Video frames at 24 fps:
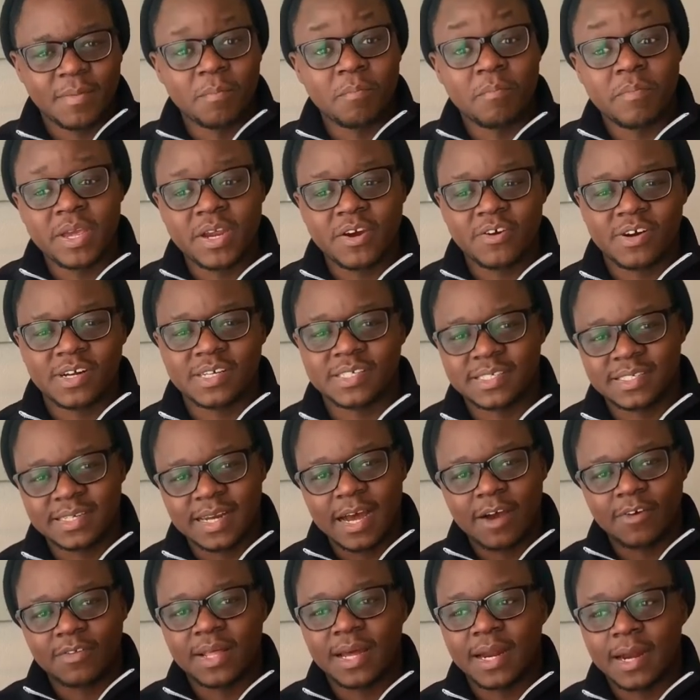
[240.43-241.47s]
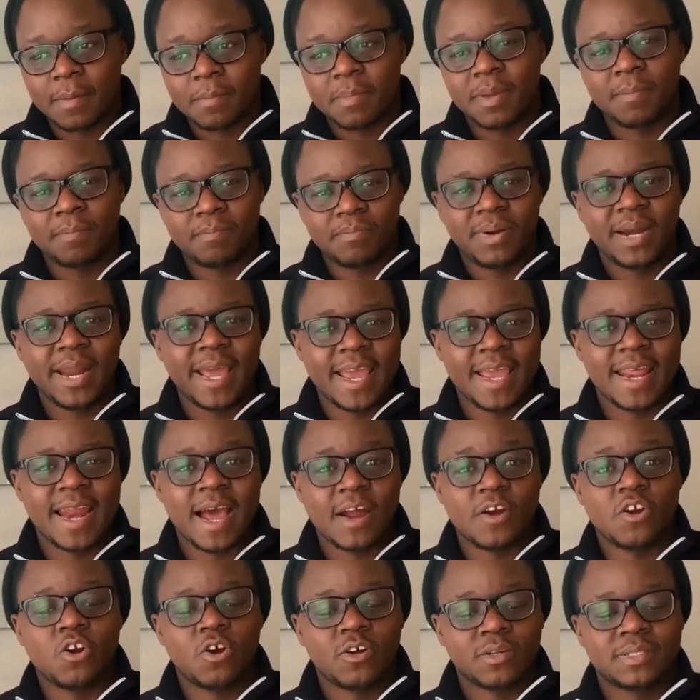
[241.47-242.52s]
the mirrors now that are being played,
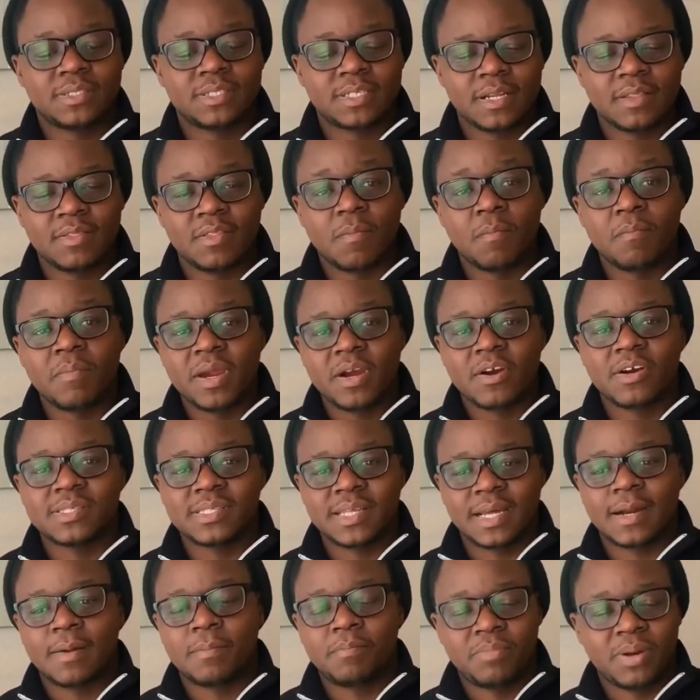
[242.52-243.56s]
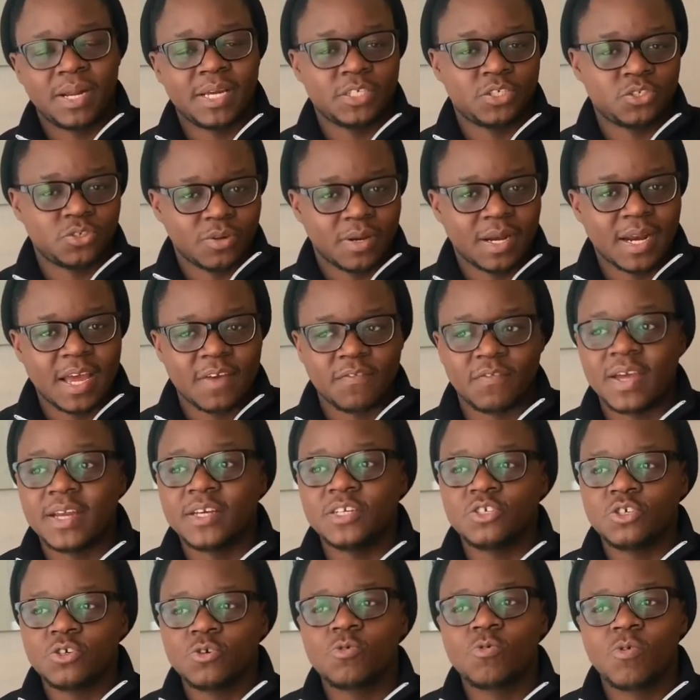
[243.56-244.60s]
are not the mirrors that apply to your life,
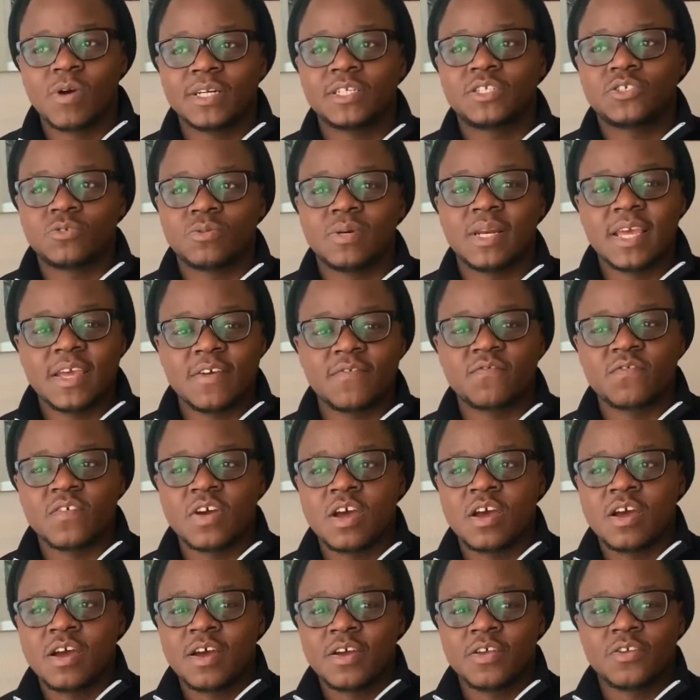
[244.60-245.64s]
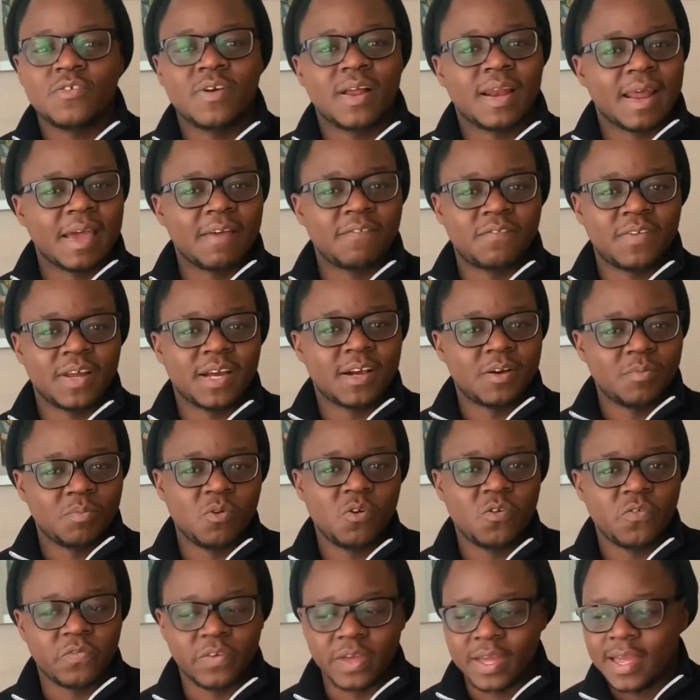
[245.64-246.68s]
and you want to live your life like a
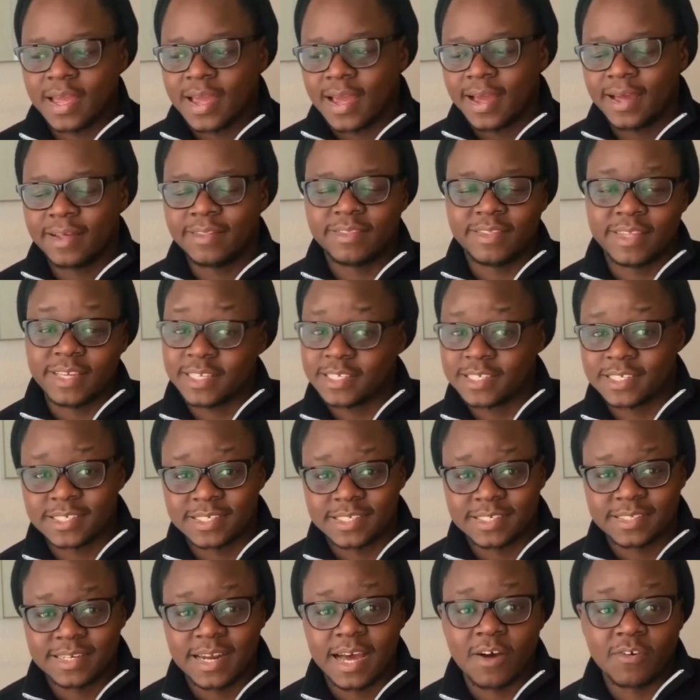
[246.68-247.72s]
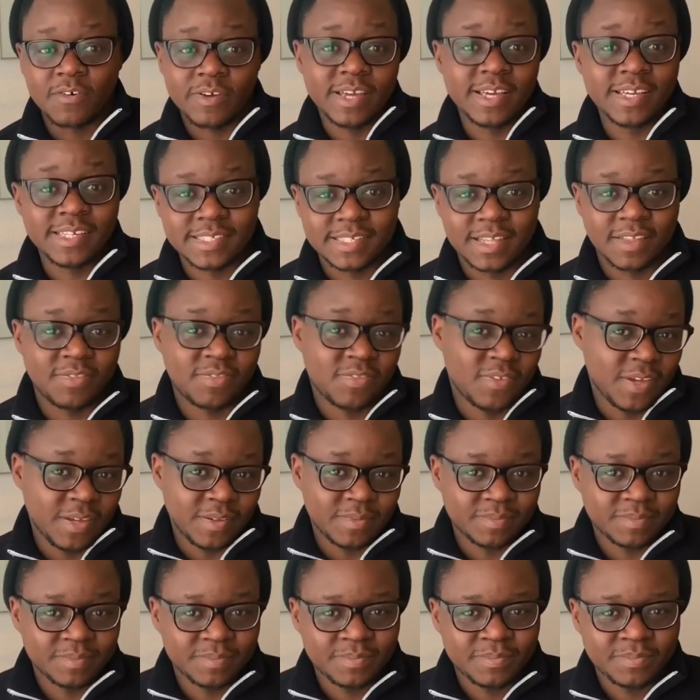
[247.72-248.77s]
movie? And this now is the
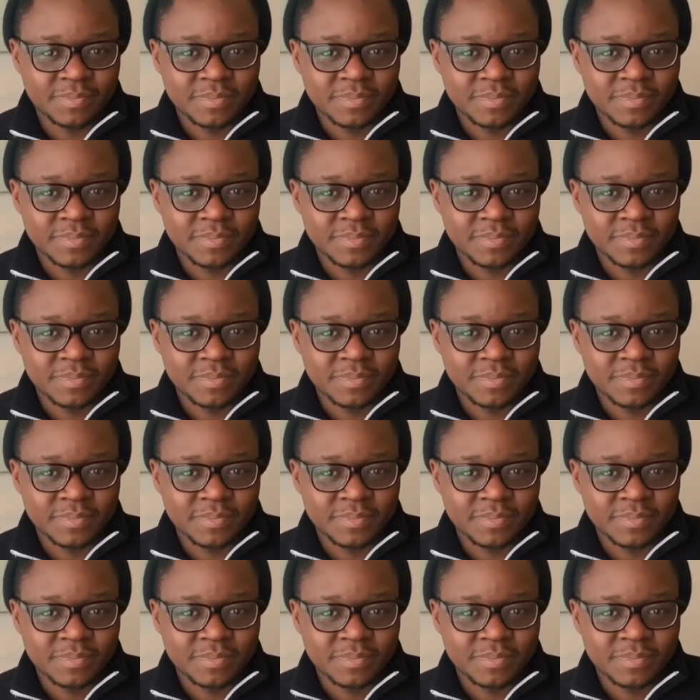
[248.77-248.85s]
thing.